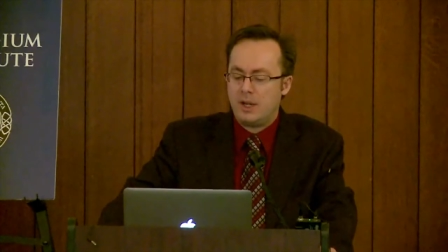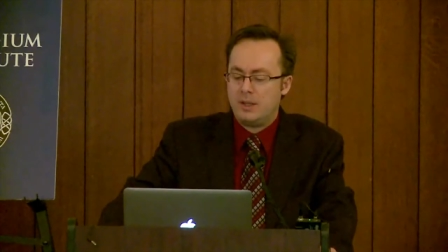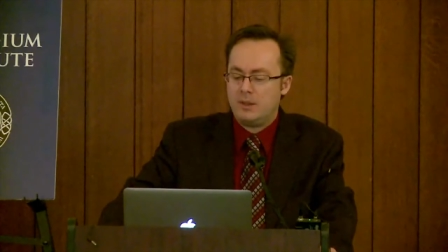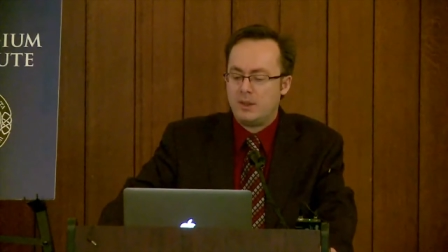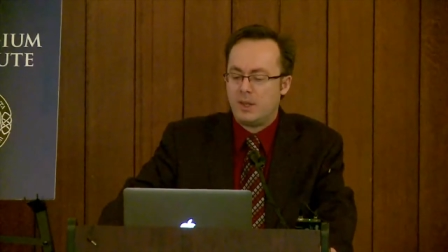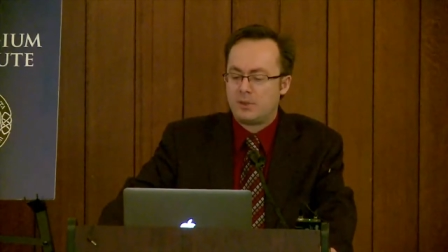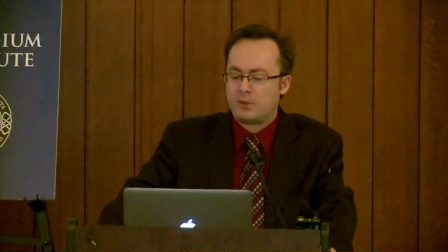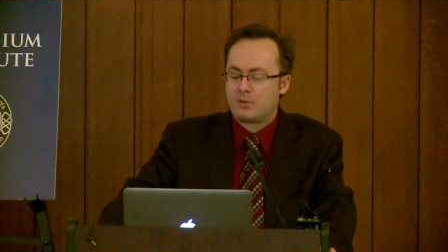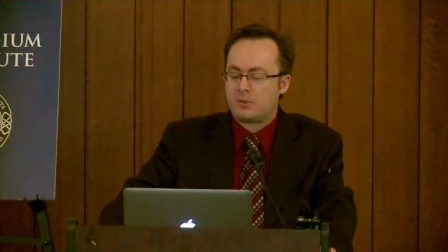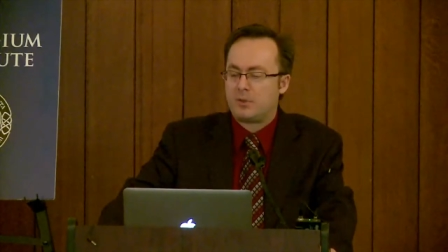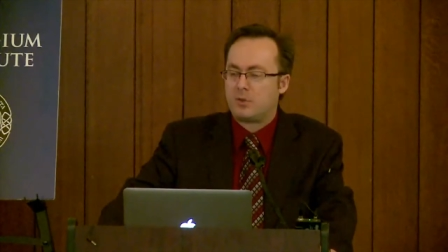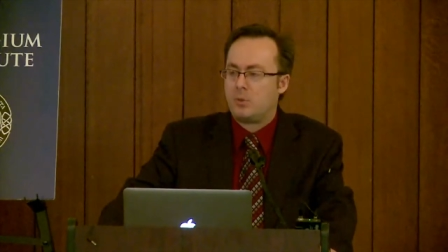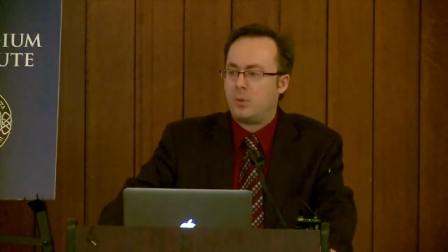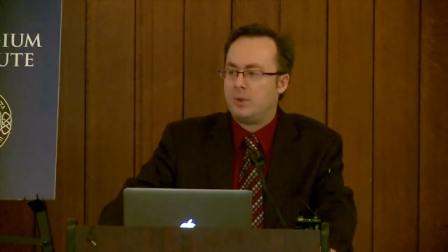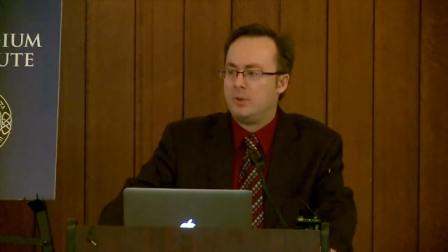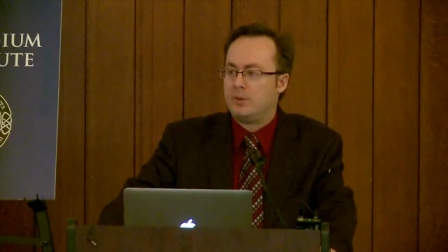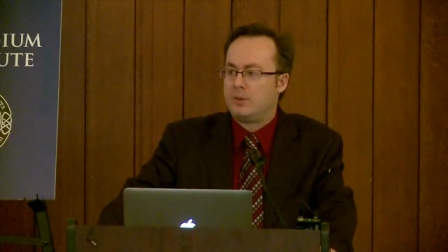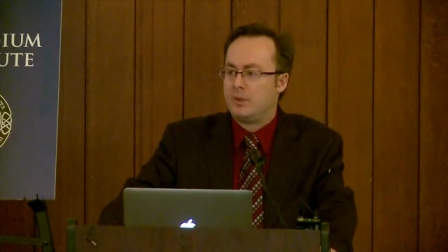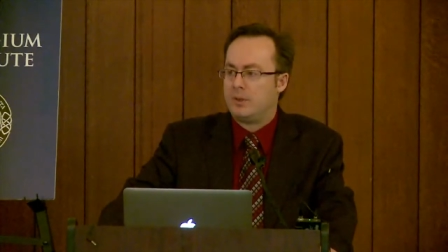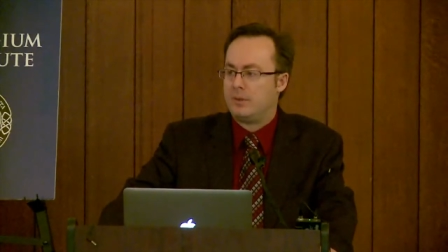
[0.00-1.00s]
and lustrous
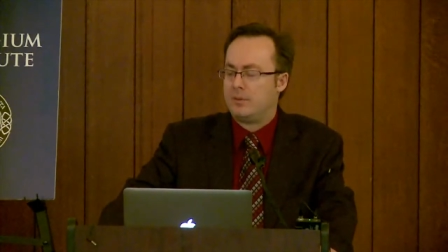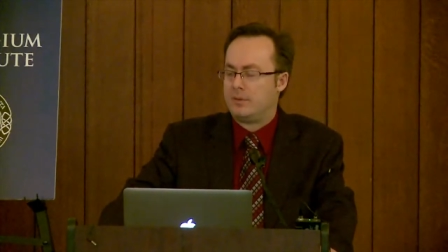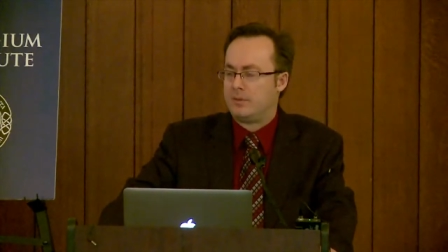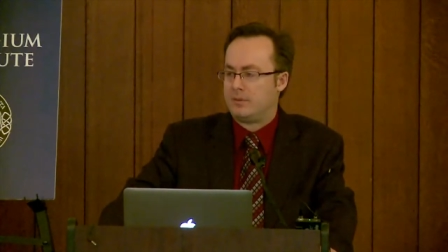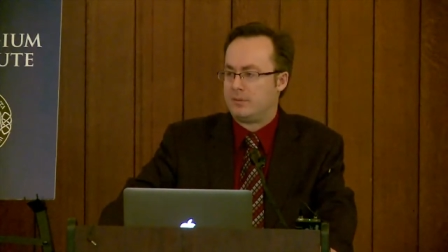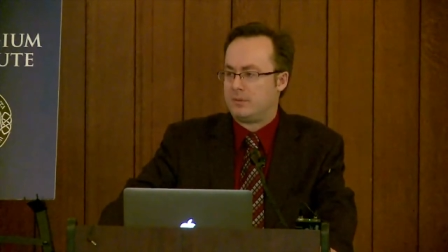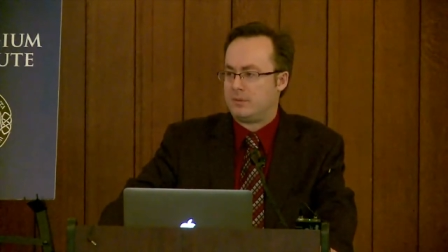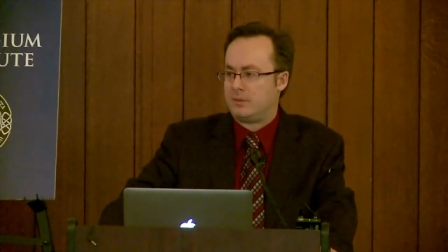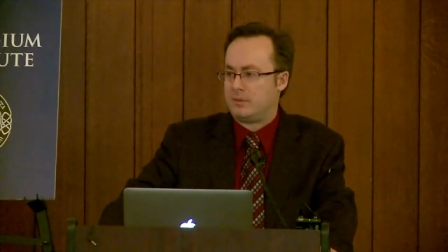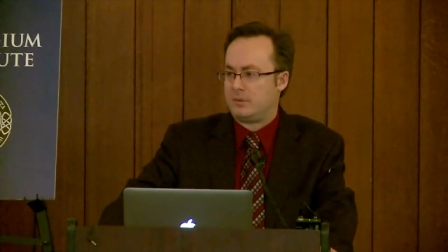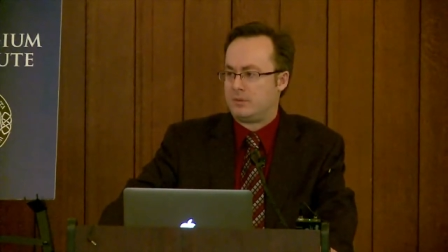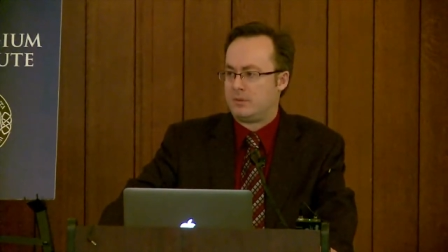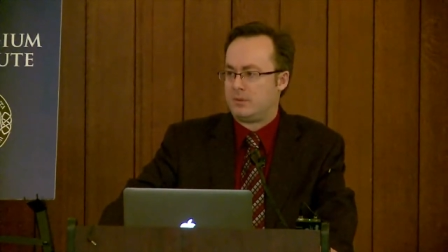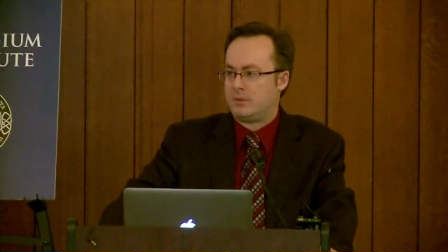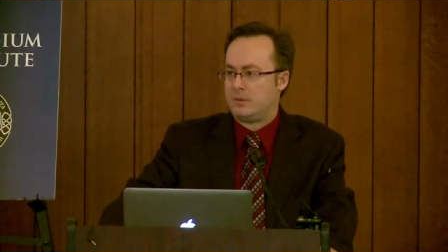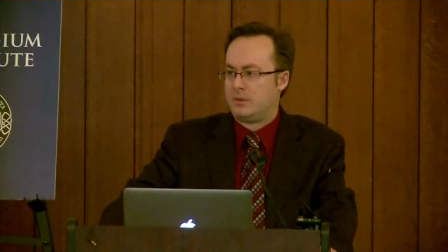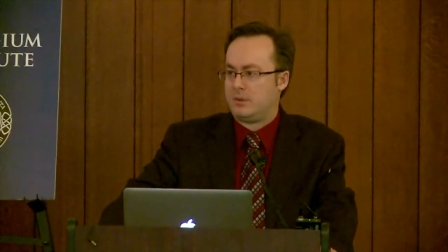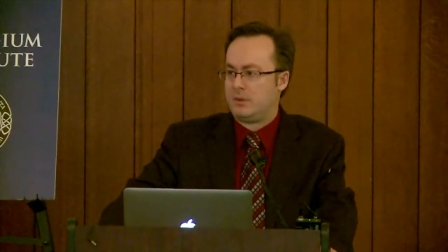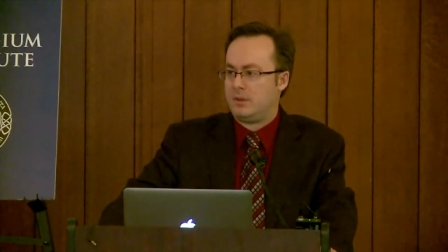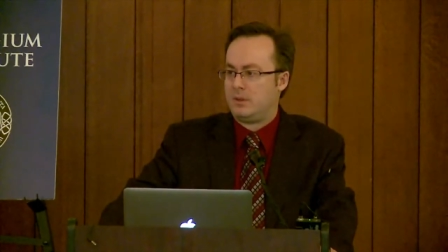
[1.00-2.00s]
winter.
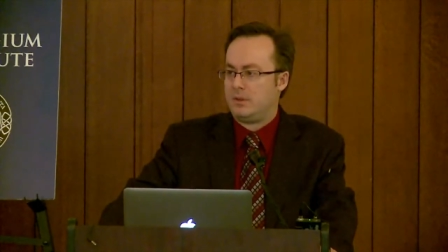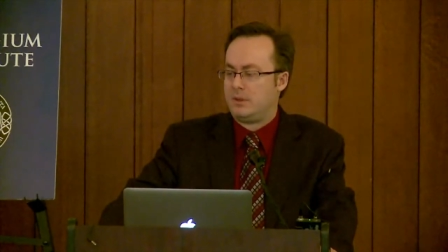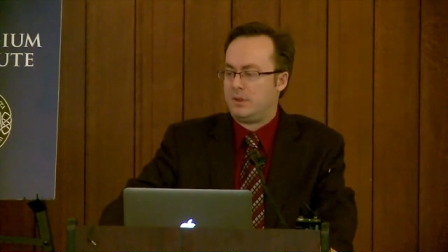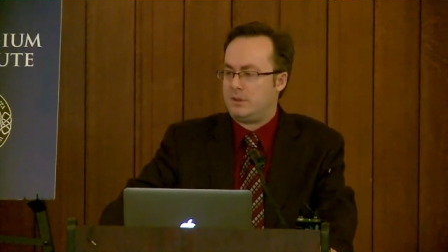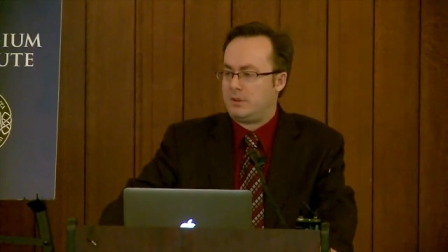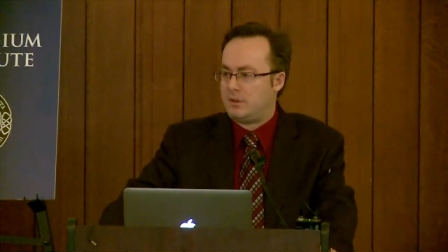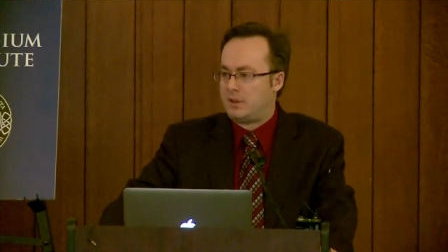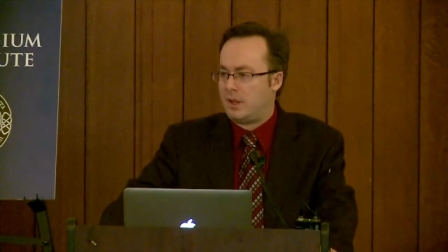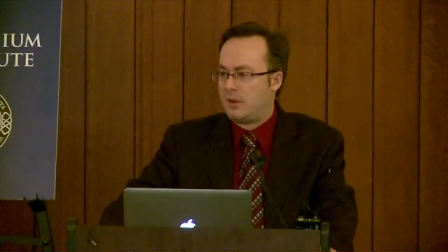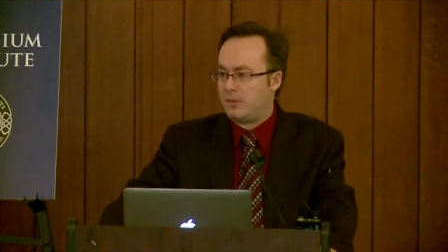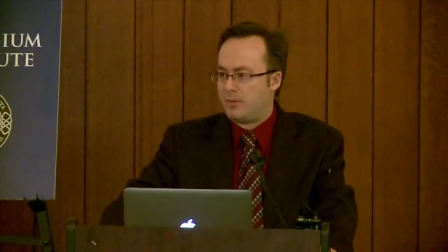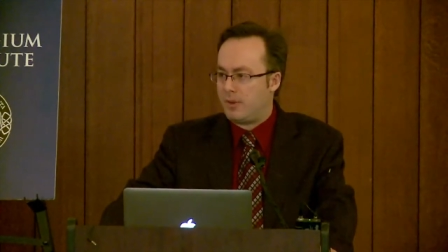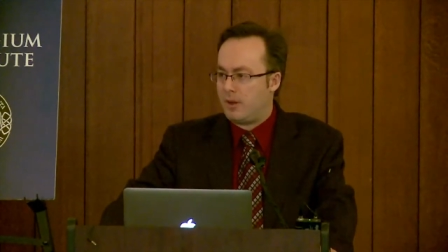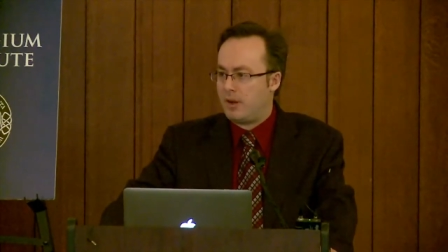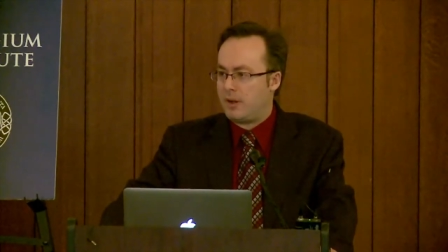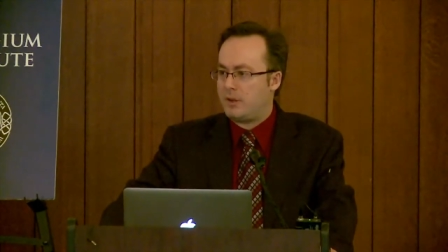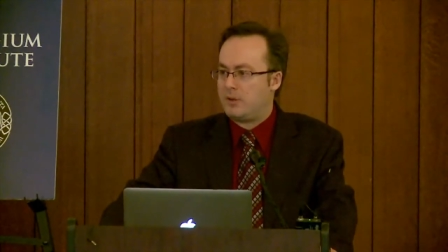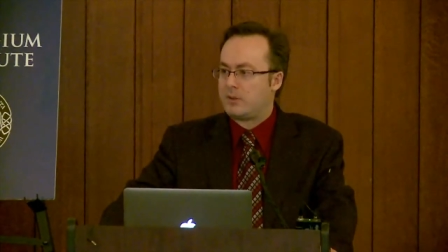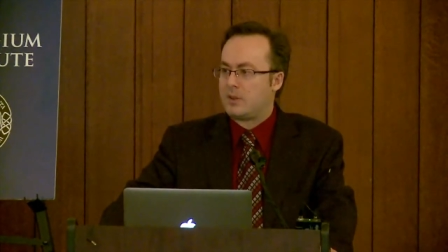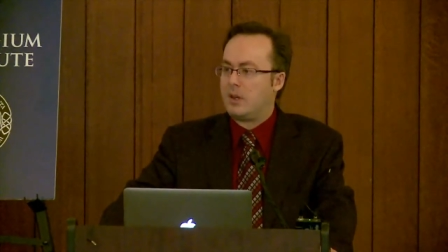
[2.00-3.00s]
This is how
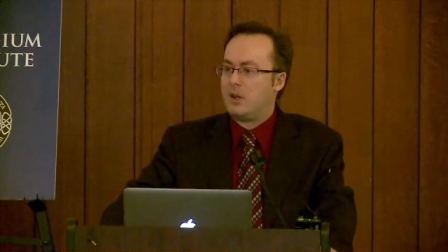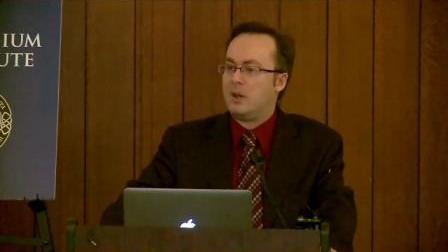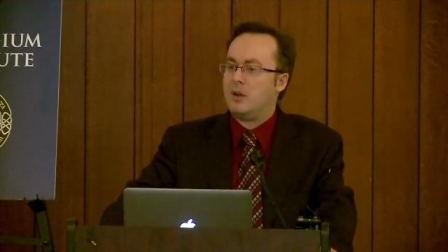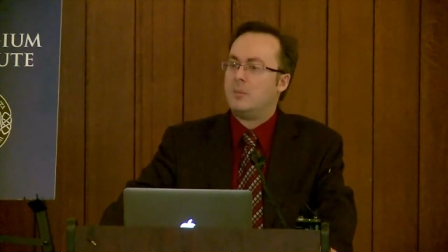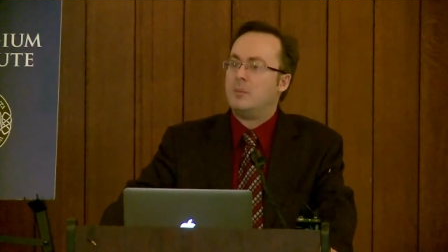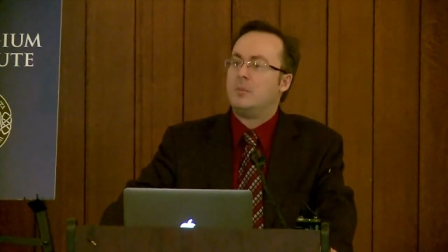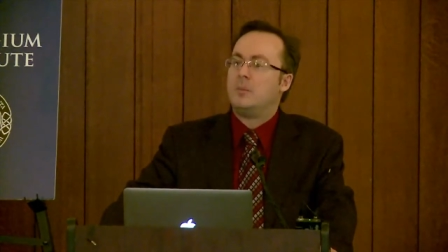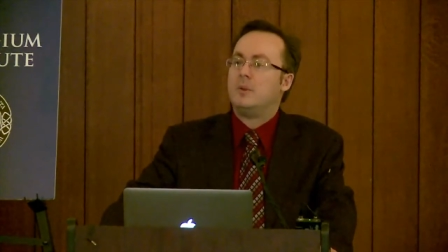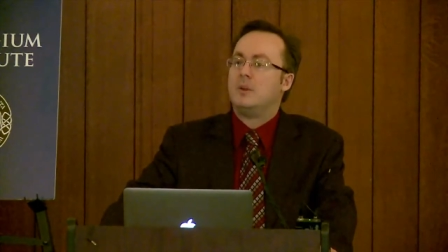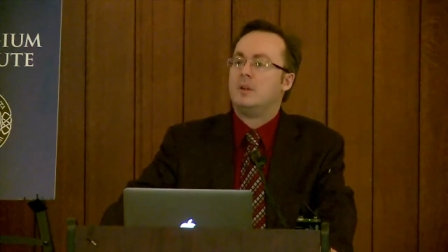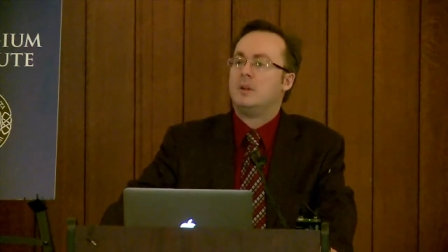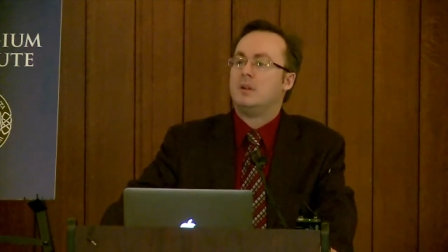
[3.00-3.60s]
far he's come.